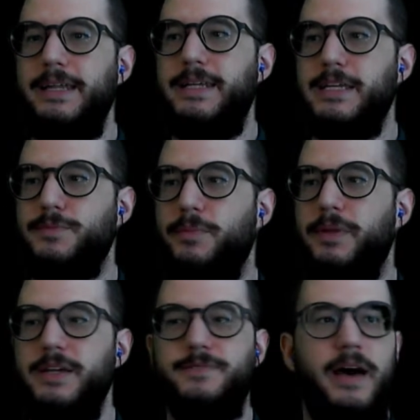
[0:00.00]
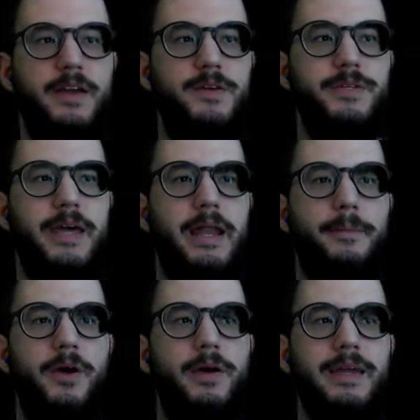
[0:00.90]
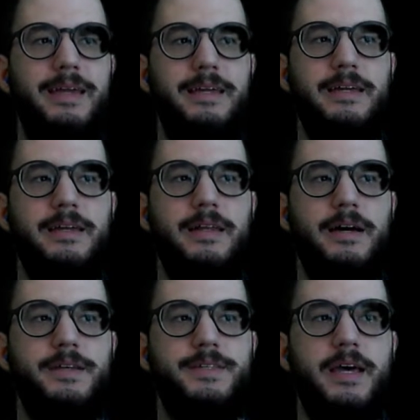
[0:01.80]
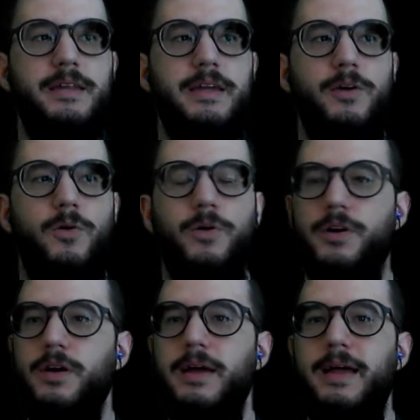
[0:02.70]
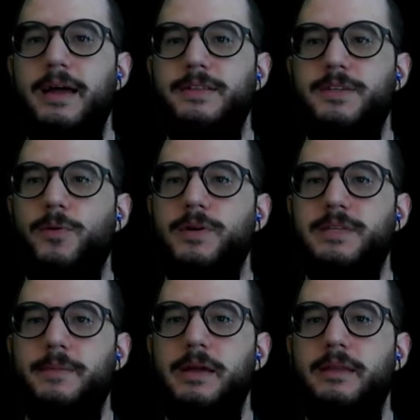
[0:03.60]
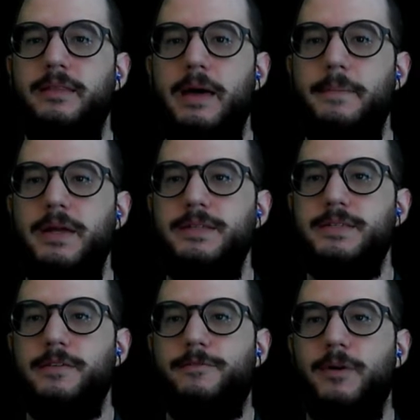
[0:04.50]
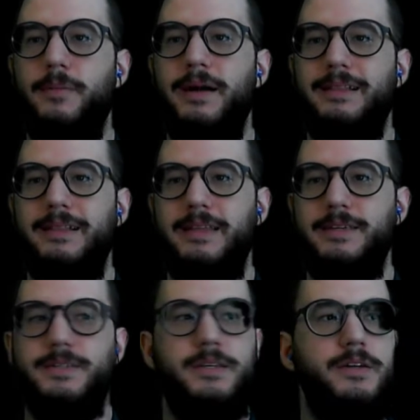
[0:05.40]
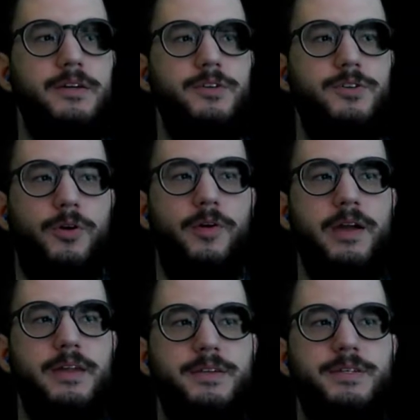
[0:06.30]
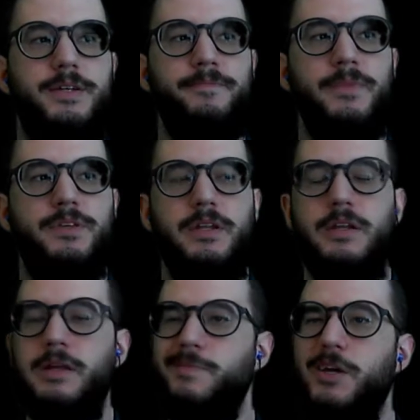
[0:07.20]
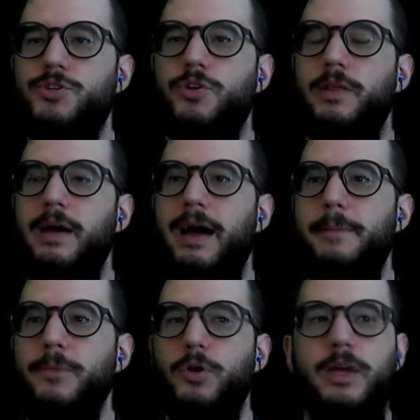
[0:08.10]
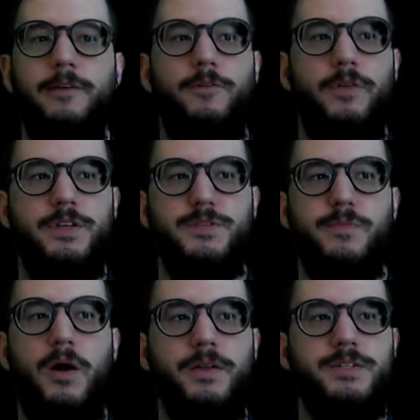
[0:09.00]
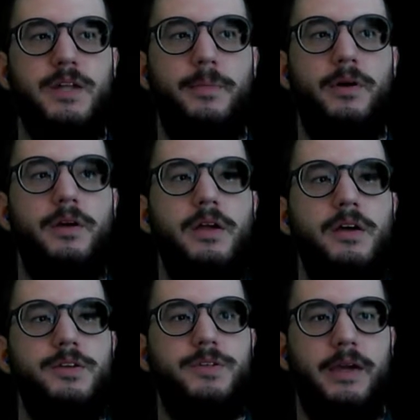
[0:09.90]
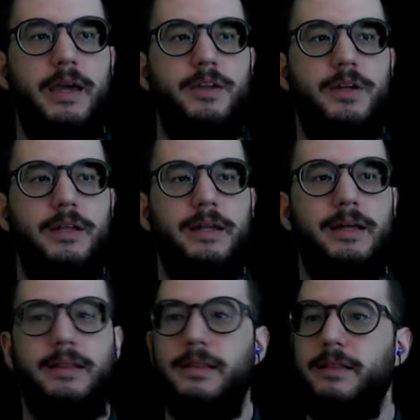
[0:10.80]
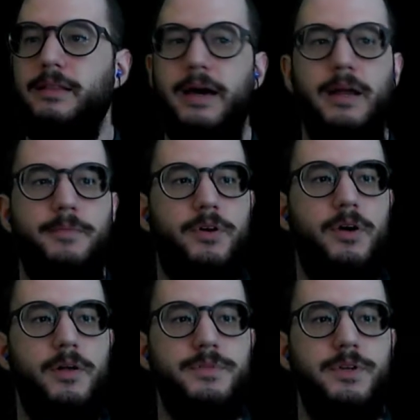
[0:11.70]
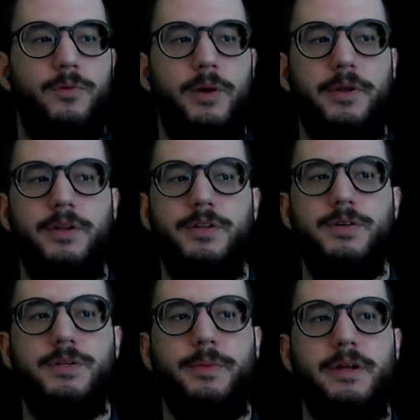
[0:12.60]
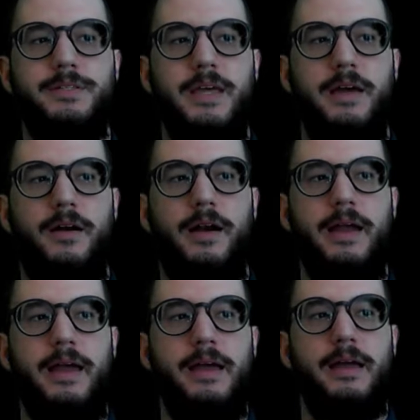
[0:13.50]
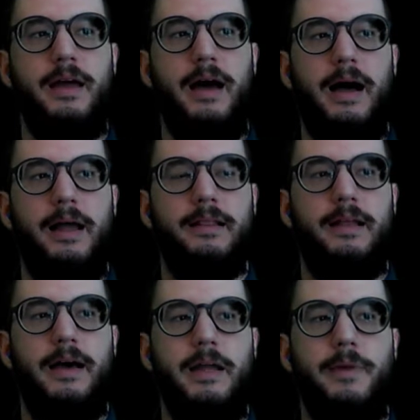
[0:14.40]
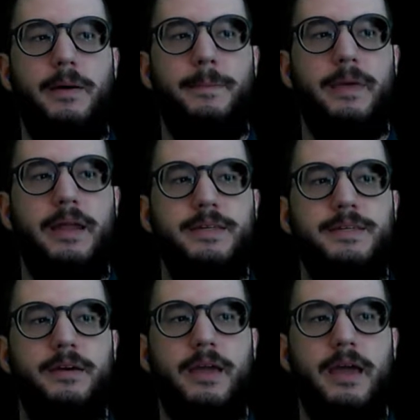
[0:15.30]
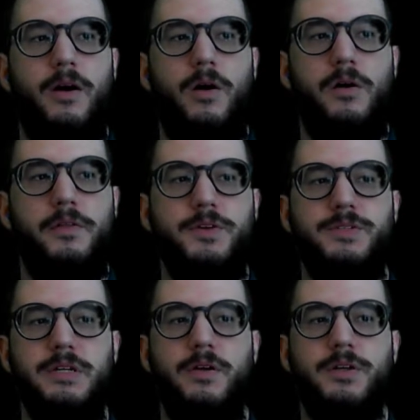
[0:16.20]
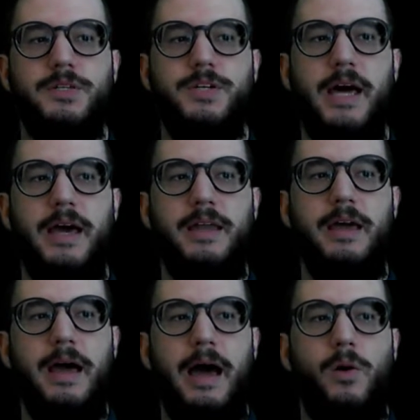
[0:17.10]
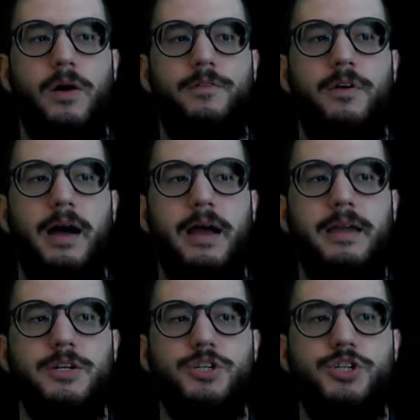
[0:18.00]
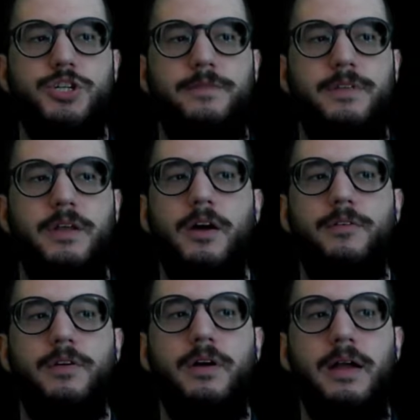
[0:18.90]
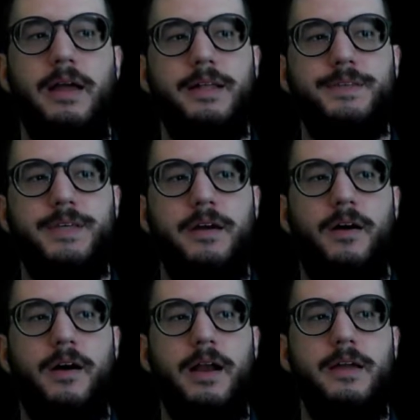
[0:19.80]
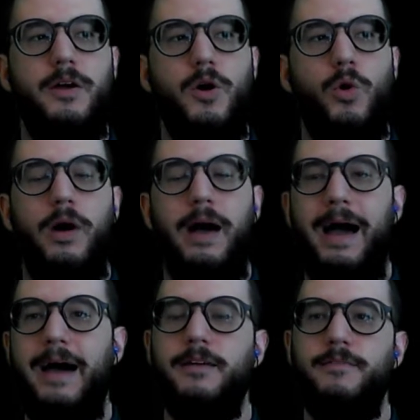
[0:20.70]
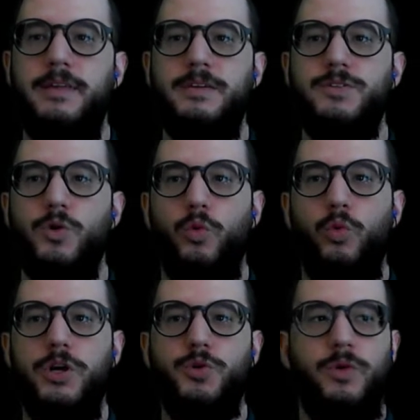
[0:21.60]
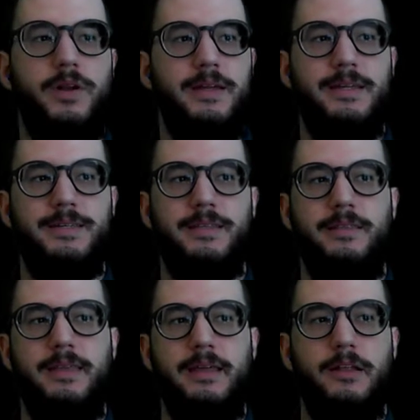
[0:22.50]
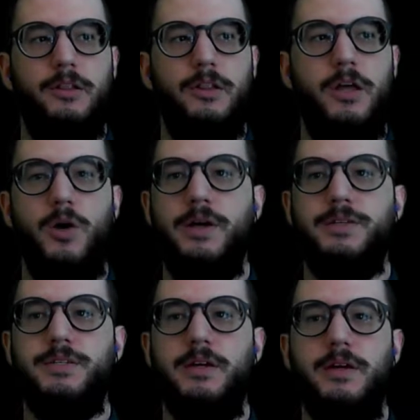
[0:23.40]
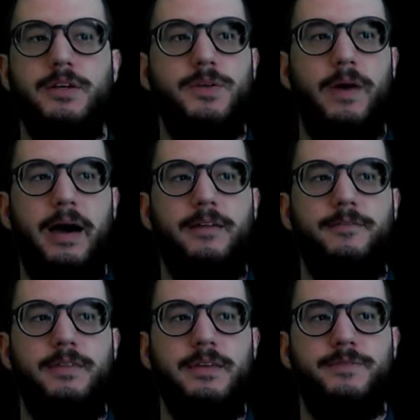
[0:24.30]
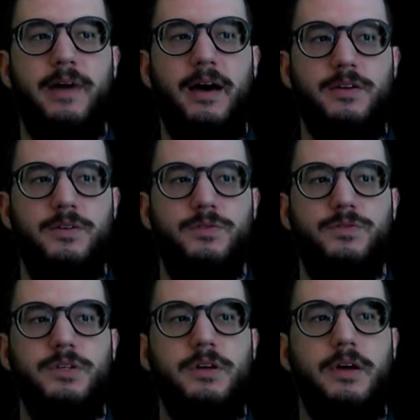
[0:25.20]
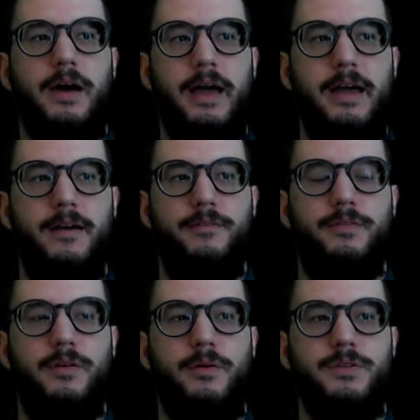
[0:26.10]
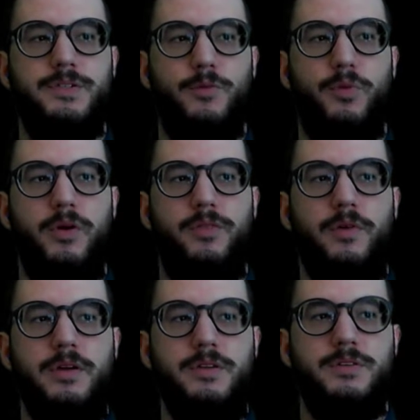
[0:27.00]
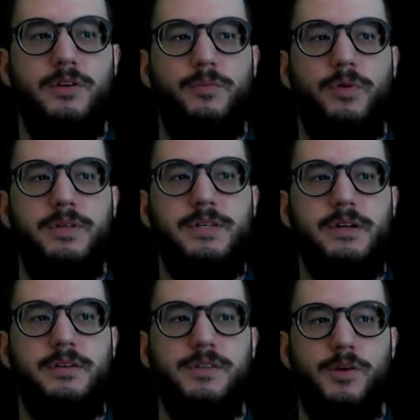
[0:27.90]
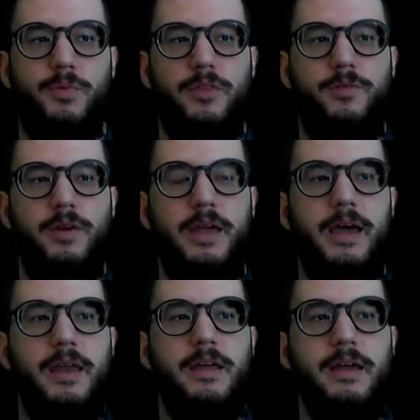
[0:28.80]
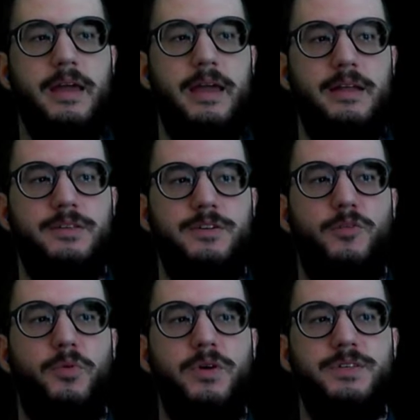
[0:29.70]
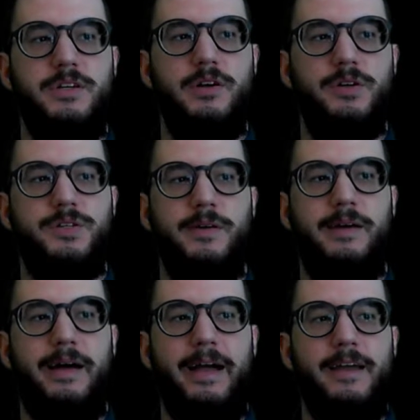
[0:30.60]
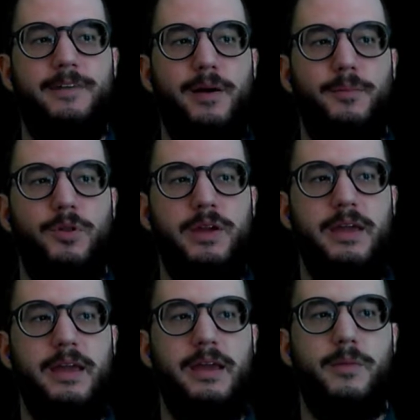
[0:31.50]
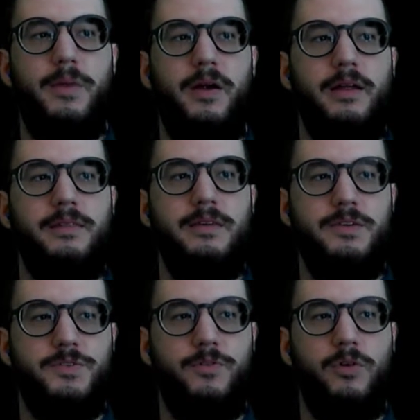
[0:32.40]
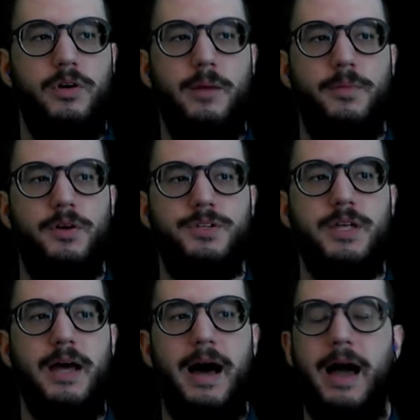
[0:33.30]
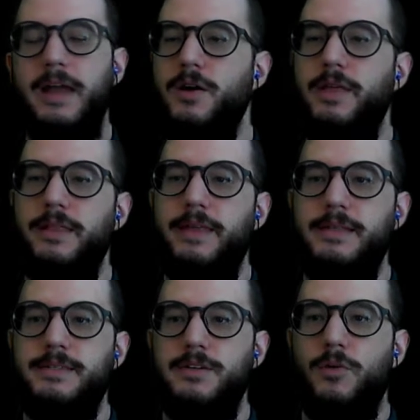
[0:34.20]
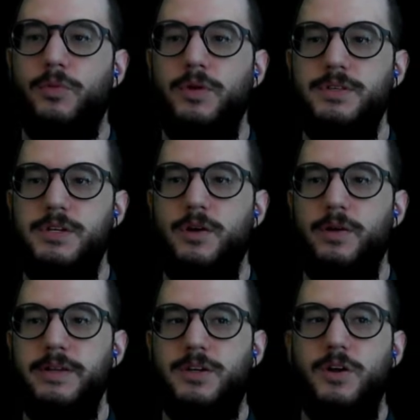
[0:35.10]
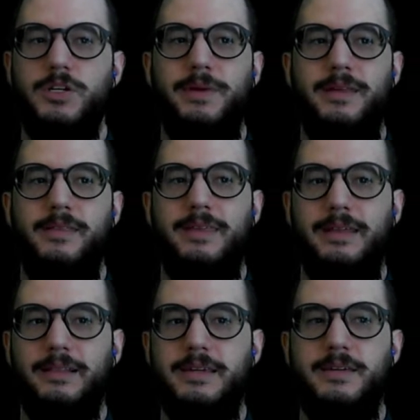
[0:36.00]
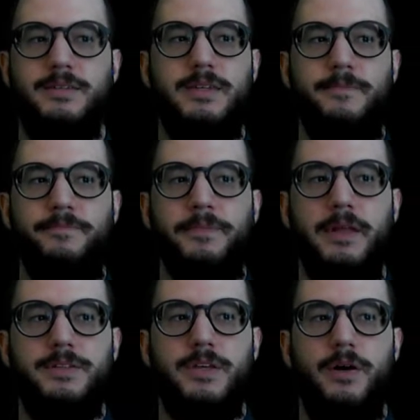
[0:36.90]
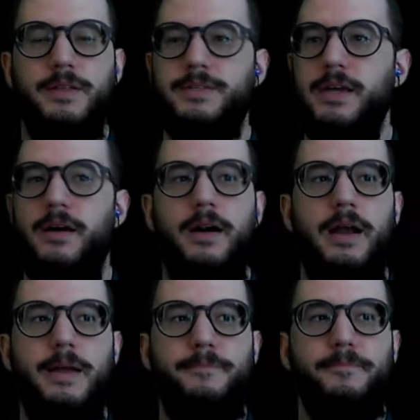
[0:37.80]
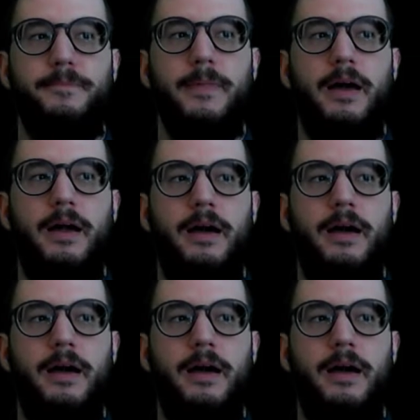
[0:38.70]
decimal place values, and I'm going in ascending order. And so what does that mean? That means from least to greatest. So I need to make sure that I'm looking for the smallest number. So again, you can line up your columns. So what I'm going to do is I'm going to say, all right, hey, I line them up and I see, okay, all those zeros are tied. However, I can shift it over and say, all right, out of these, which one is the lowest? So out of these values, I have 0.3, 0.6, 0.3 again, and 0.0. So if I'm looking and comparing these four numbers, I know that that 0.0 is going to be the least. And so I'd say, all right, I